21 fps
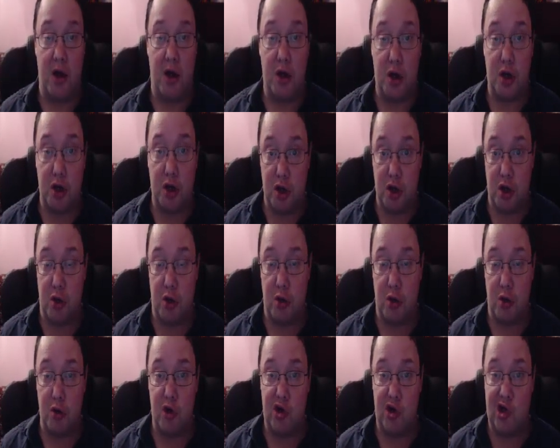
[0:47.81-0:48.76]

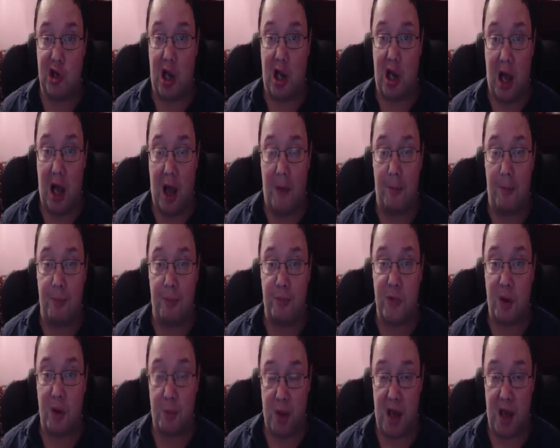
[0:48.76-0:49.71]
huge
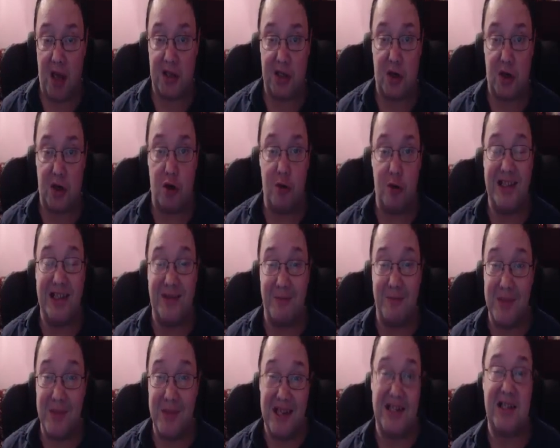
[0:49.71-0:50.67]
person who is
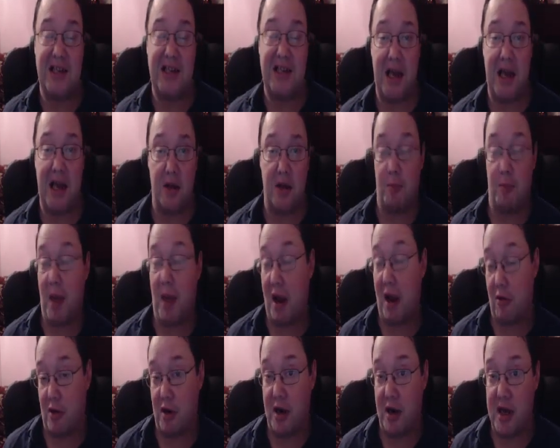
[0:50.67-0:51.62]
missing
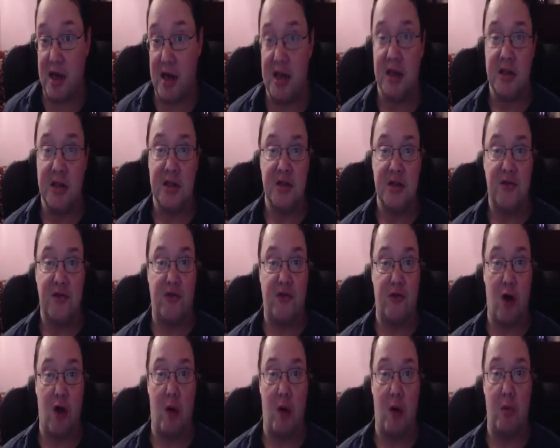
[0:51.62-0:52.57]
apparently
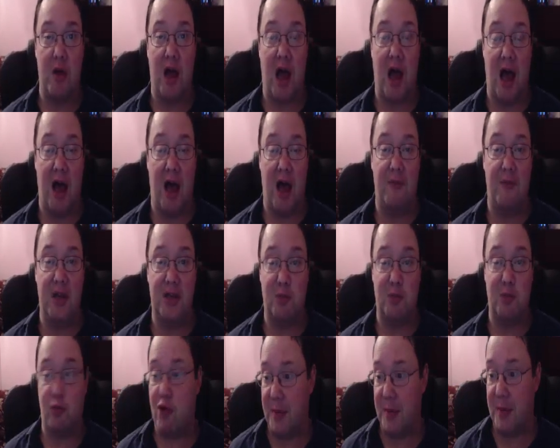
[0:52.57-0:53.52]
from this
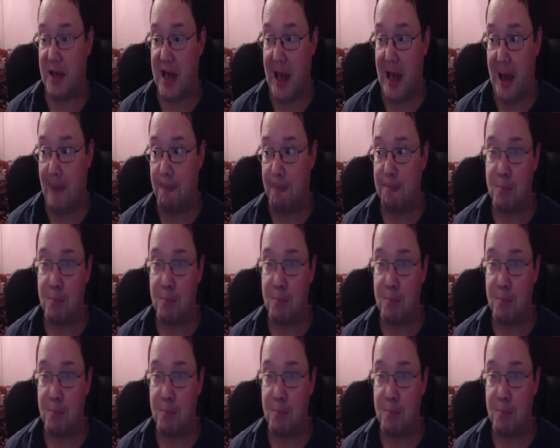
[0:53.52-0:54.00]
premiere.